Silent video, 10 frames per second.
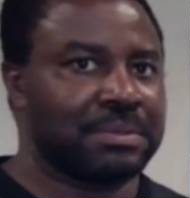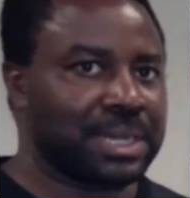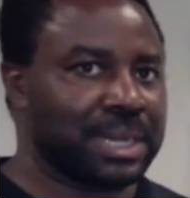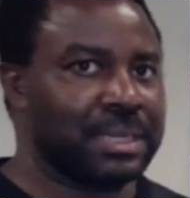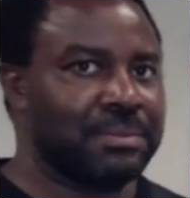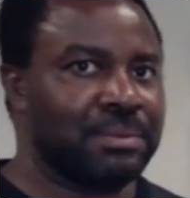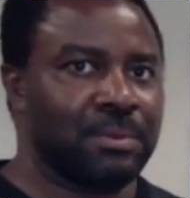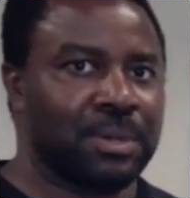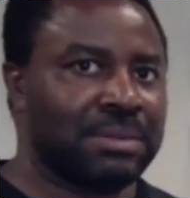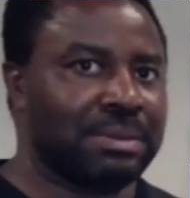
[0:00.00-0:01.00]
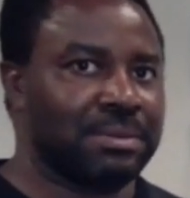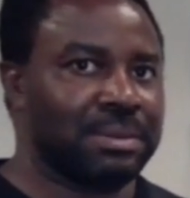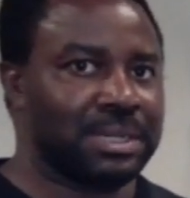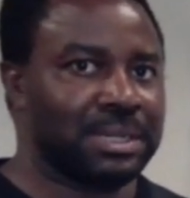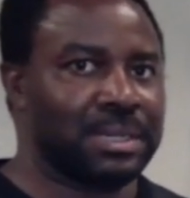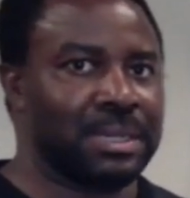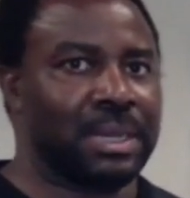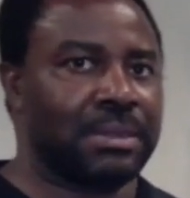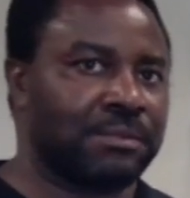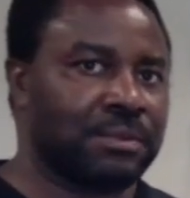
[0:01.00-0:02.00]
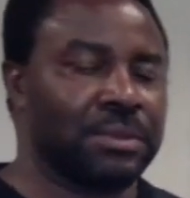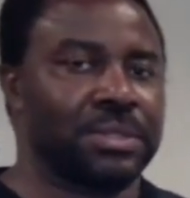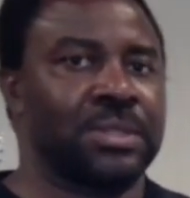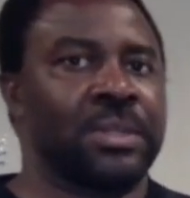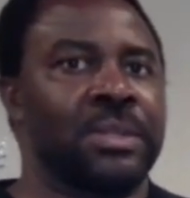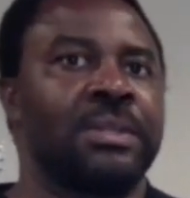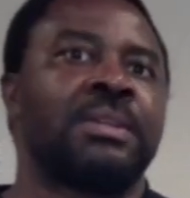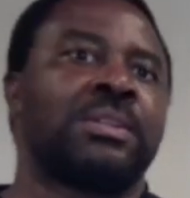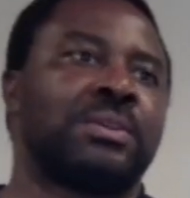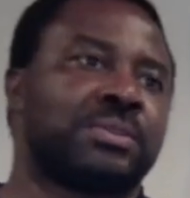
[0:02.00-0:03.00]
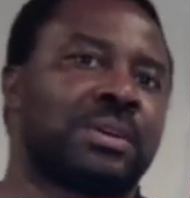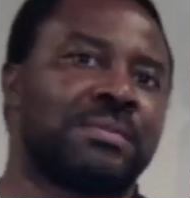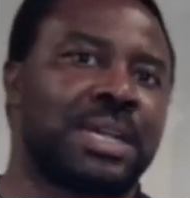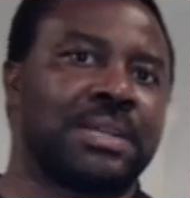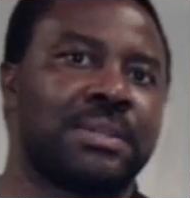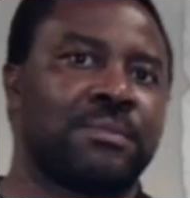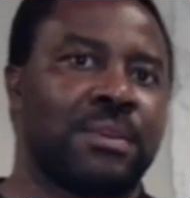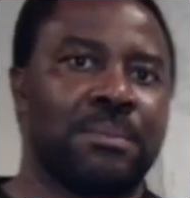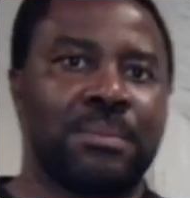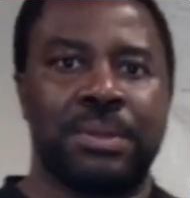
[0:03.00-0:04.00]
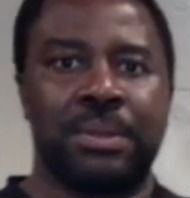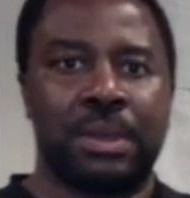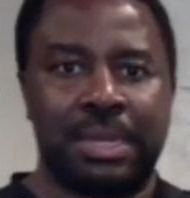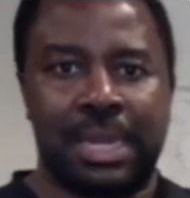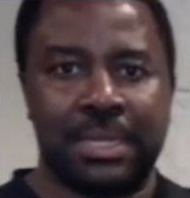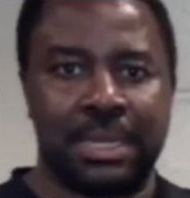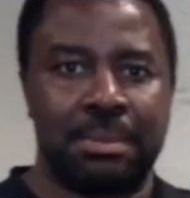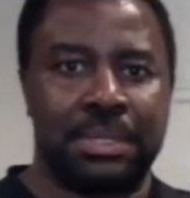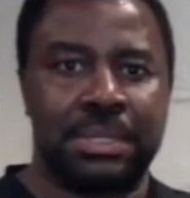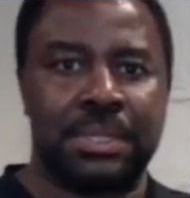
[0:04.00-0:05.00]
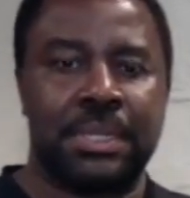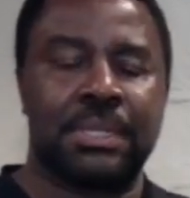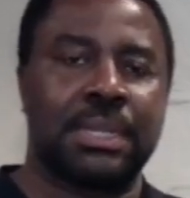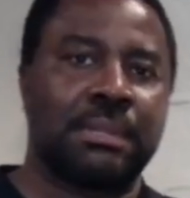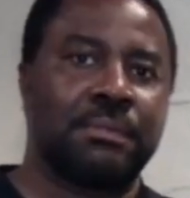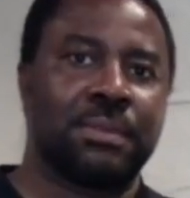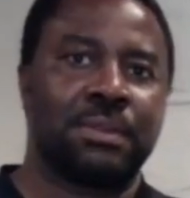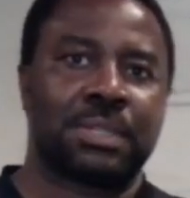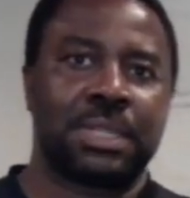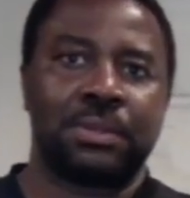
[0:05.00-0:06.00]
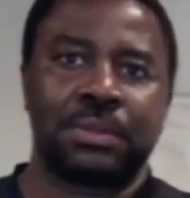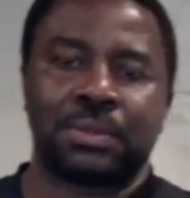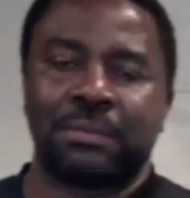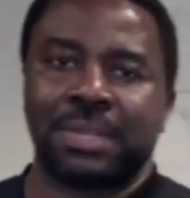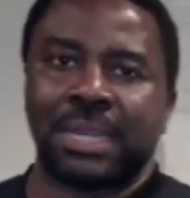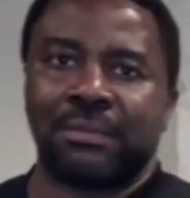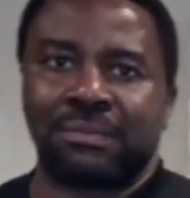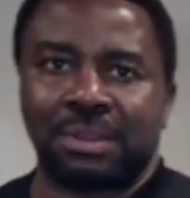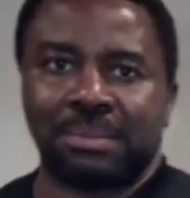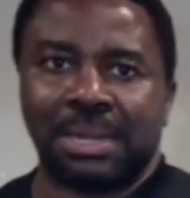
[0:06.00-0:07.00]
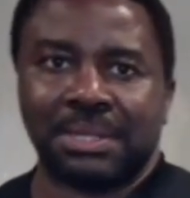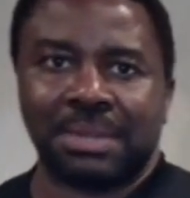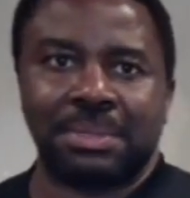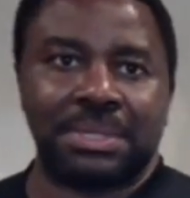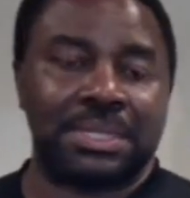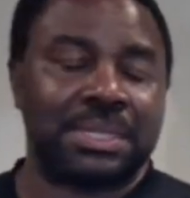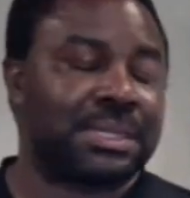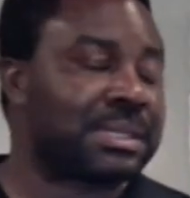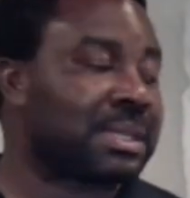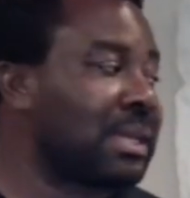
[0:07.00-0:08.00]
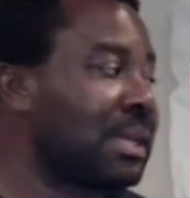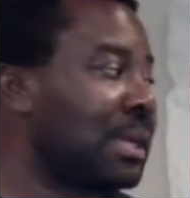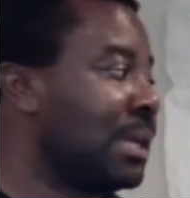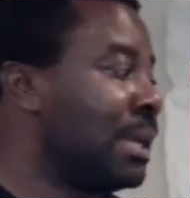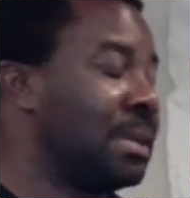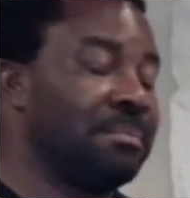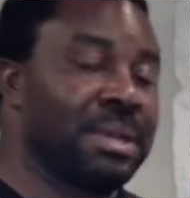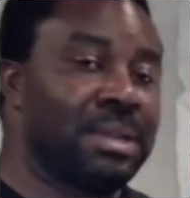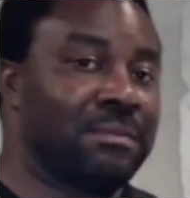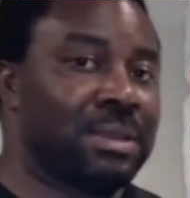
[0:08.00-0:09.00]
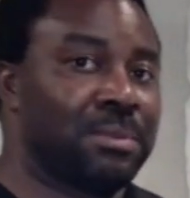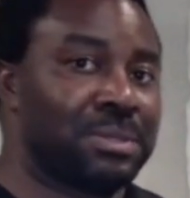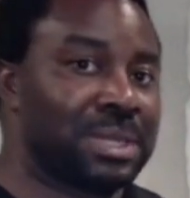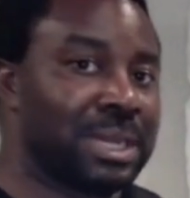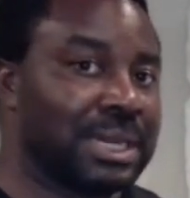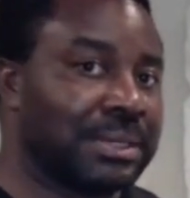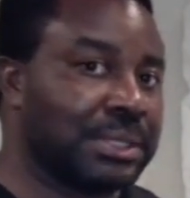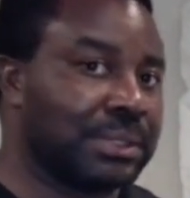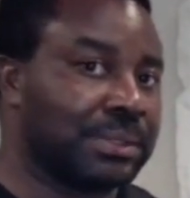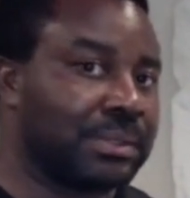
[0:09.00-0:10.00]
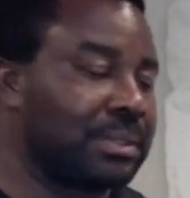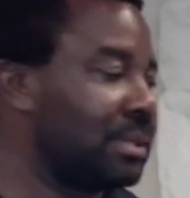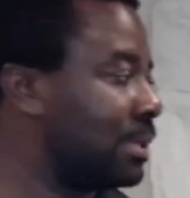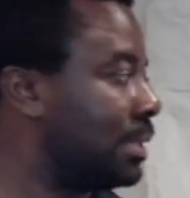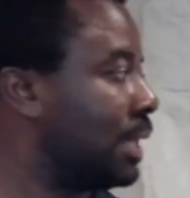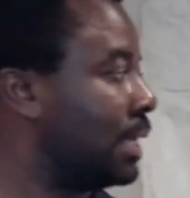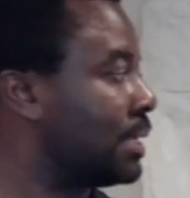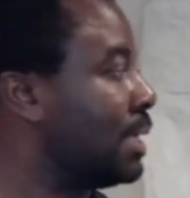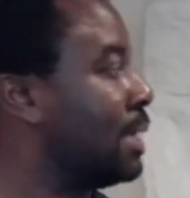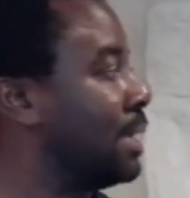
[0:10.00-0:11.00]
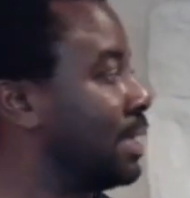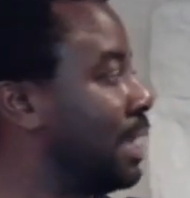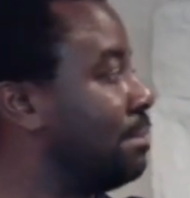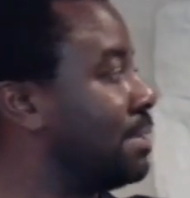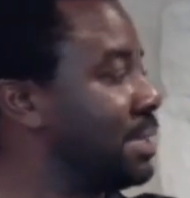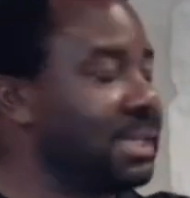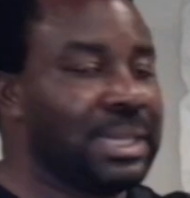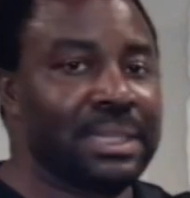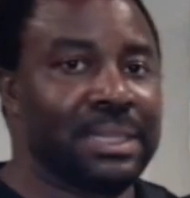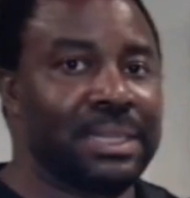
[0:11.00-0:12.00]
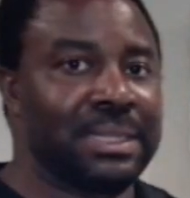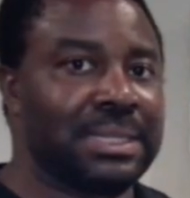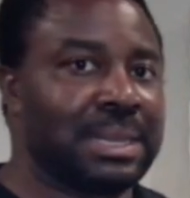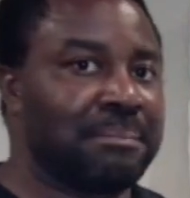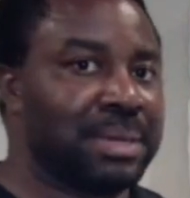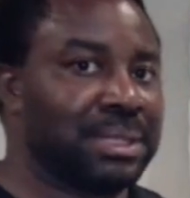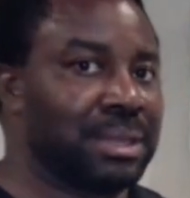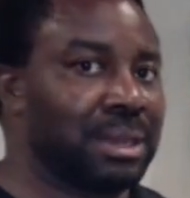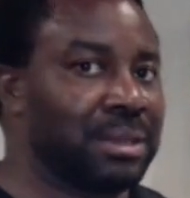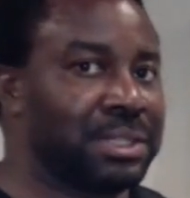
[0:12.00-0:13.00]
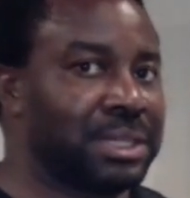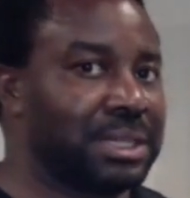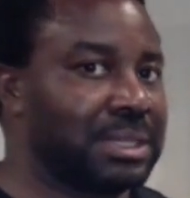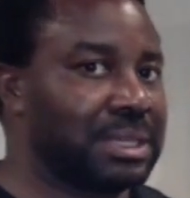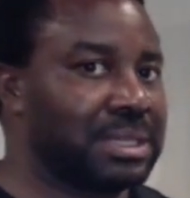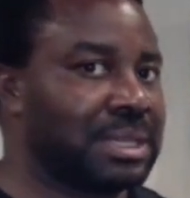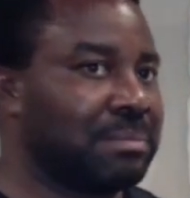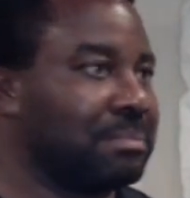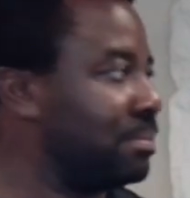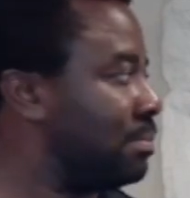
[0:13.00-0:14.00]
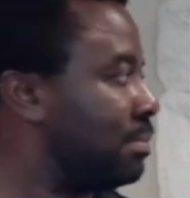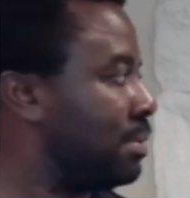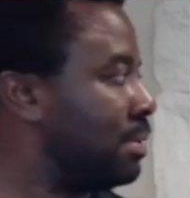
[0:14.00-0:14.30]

have died for whatever reason, and of course, those who have died from not Alzheimer's disease, and they've looked at those who have died from Alzheimer's disease. And many of them will tell you that they've seen the same pathology, the same